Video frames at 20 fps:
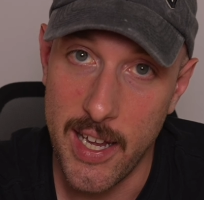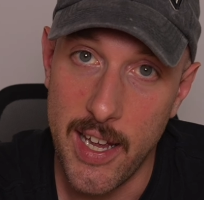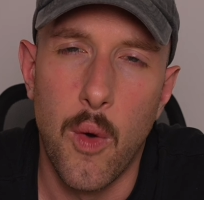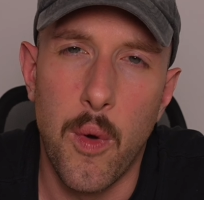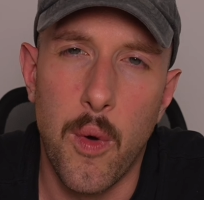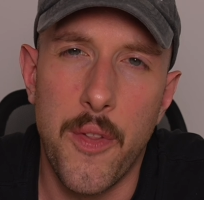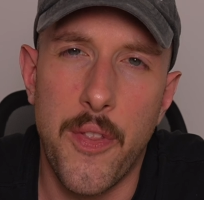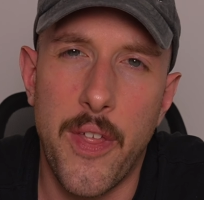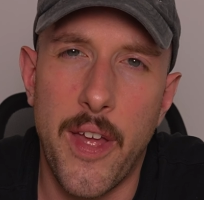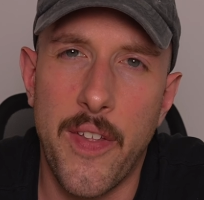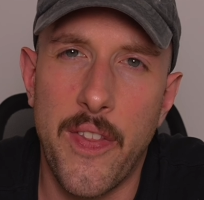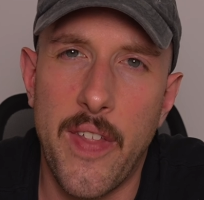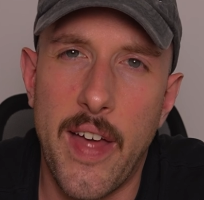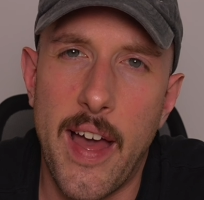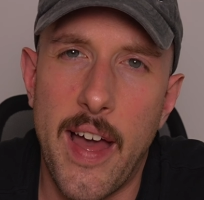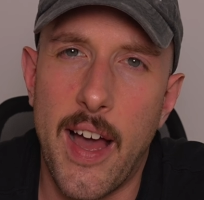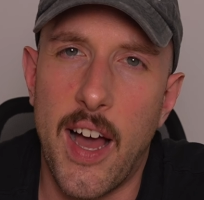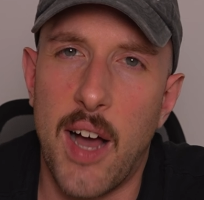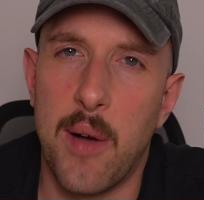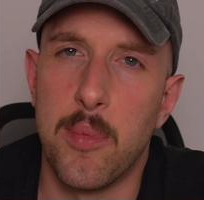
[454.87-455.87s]
One thing
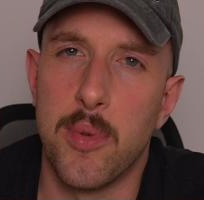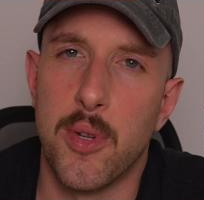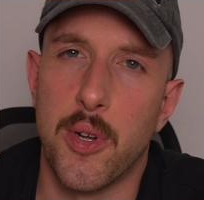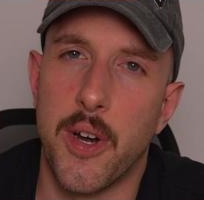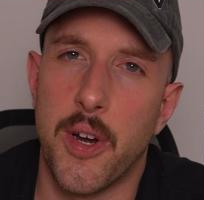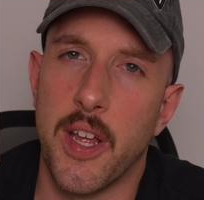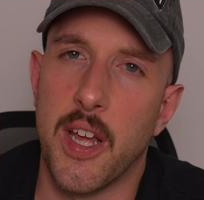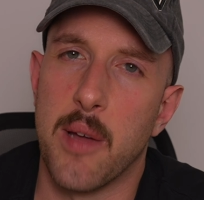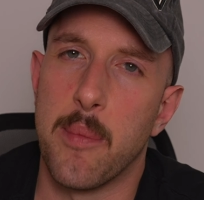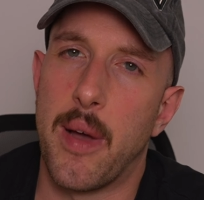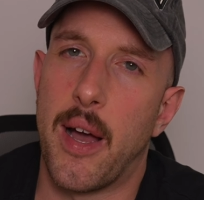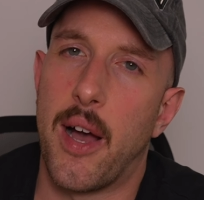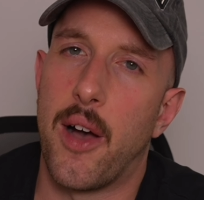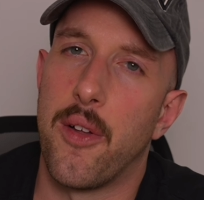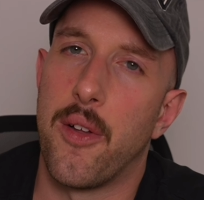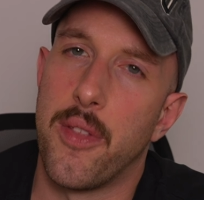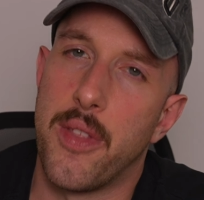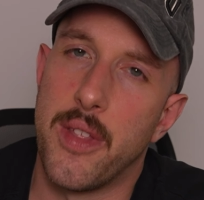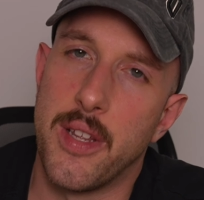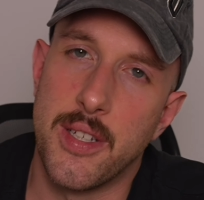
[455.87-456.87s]
that I'm learning
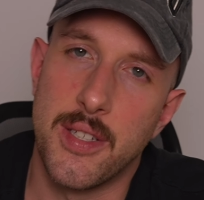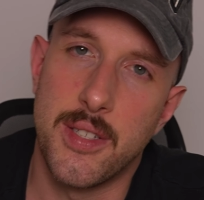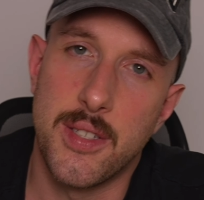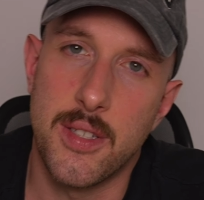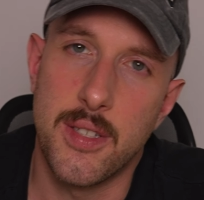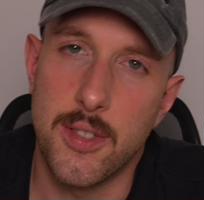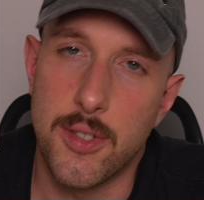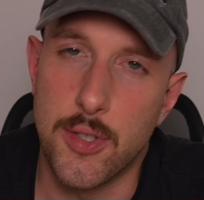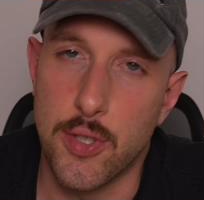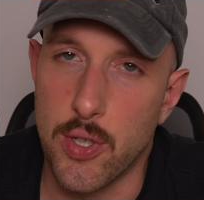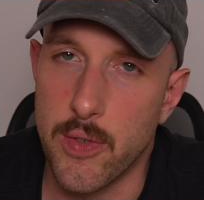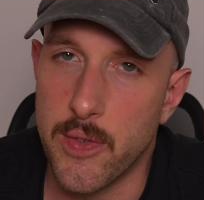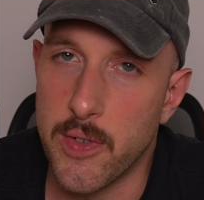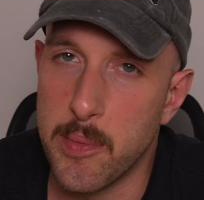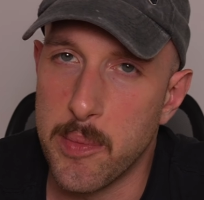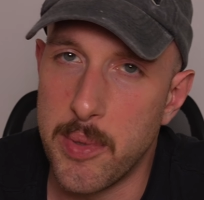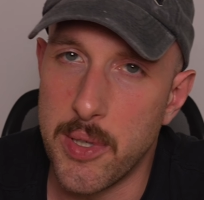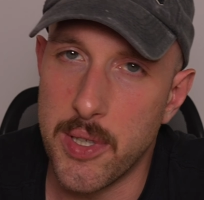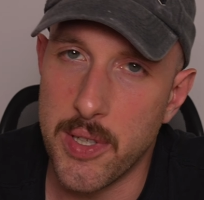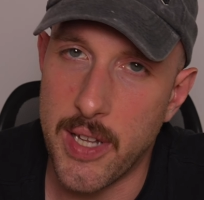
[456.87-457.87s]
about this server
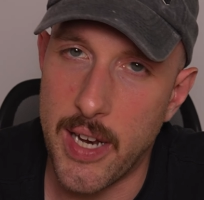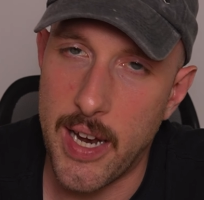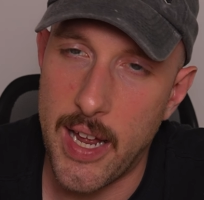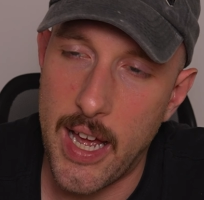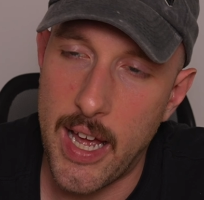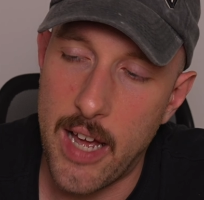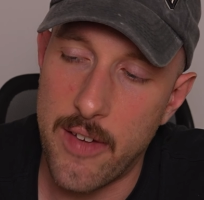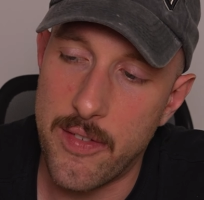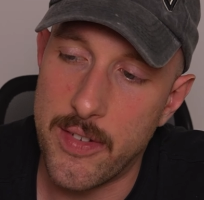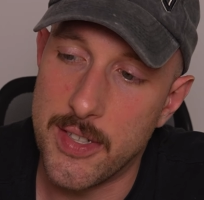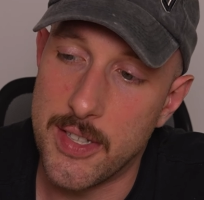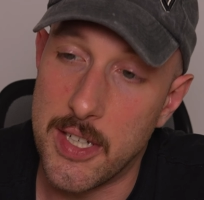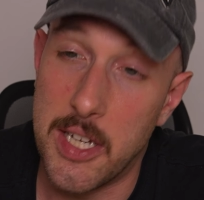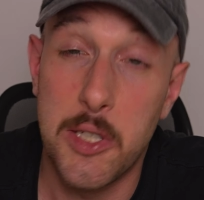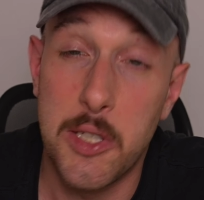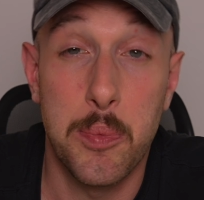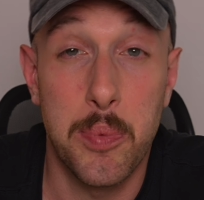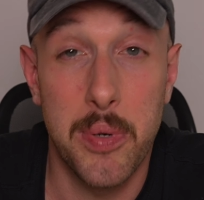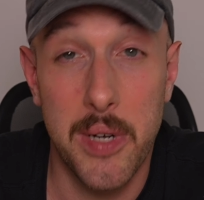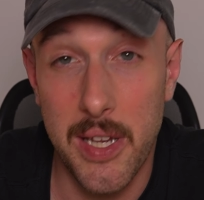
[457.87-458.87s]
build that I have is
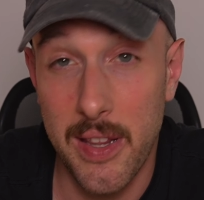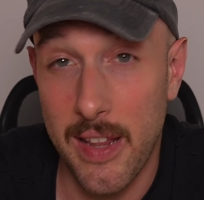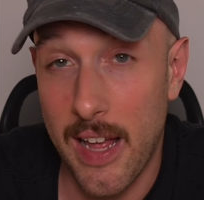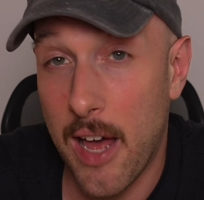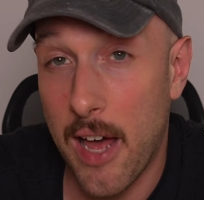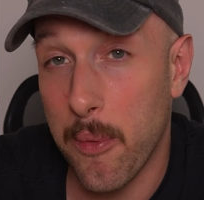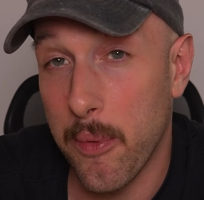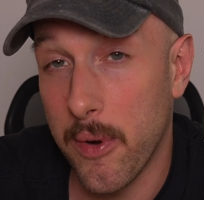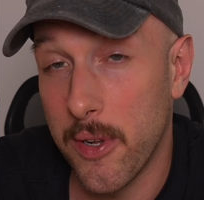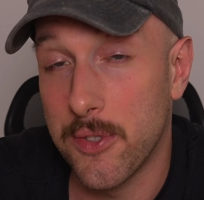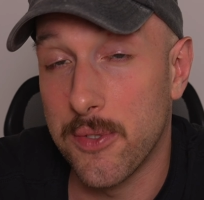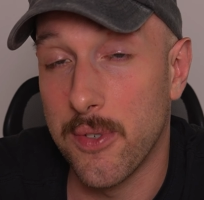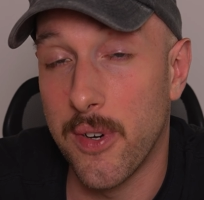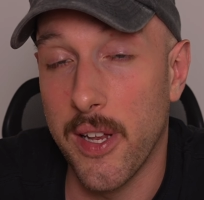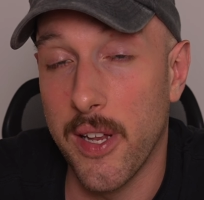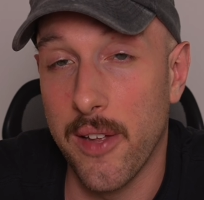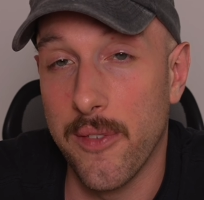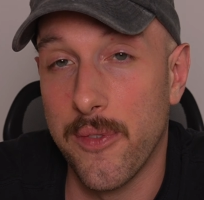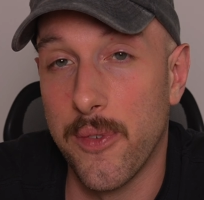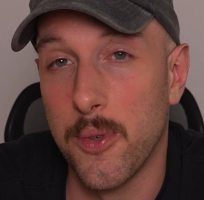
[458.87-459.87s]
it's pretty loud when it's
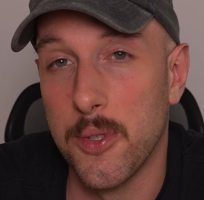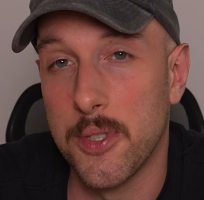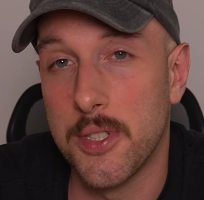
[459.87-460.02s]
running at full